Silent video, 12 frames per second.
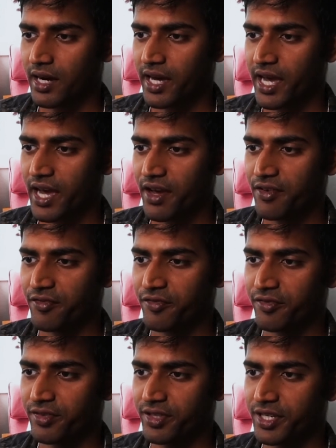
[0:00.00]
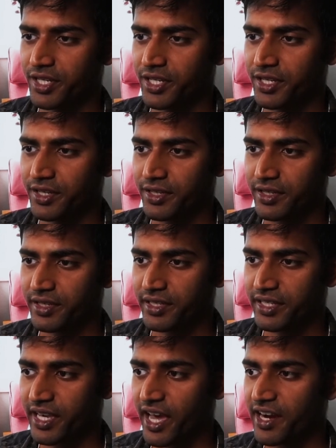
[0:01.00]
I have the
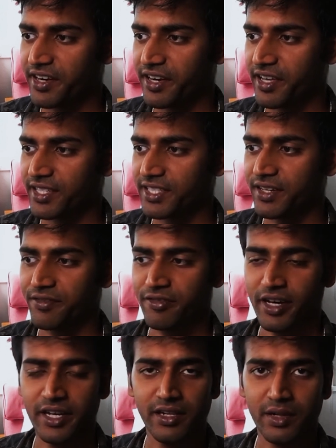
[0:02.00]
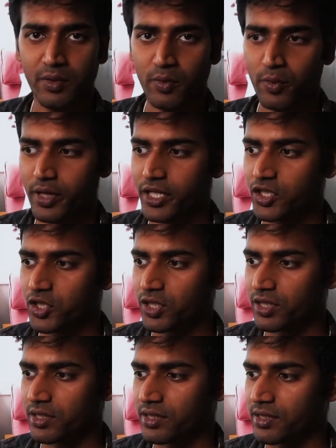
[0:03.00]
char dataset file,
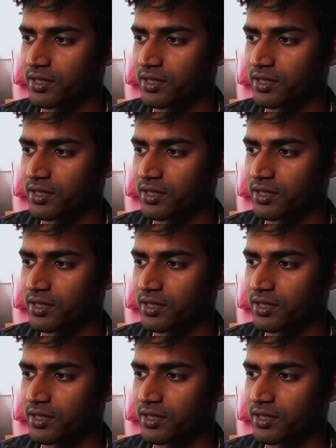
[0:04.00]
which